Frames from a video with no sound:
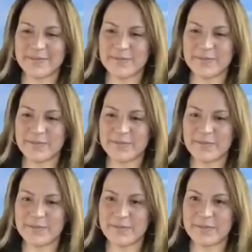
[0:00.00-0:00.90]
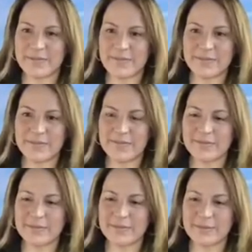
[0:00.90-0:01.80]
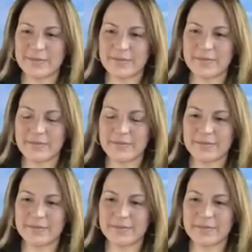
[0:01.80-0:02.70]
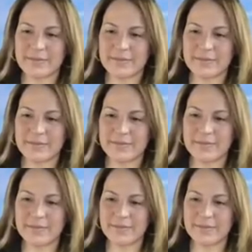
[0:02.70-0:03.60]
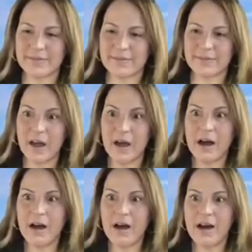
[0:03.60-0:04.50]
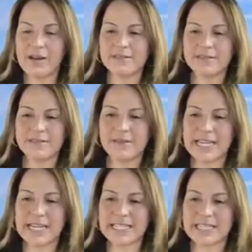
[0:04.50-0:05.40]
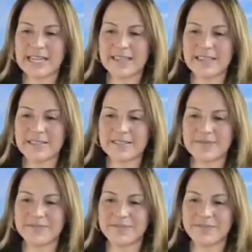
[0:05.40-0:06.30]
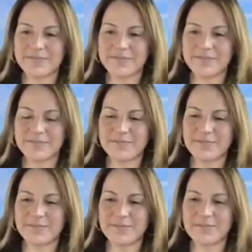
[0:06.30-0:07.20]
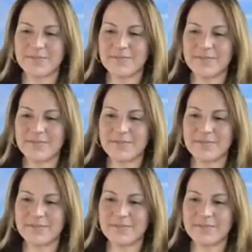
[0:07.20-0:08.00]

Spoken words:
The person shown says nothing.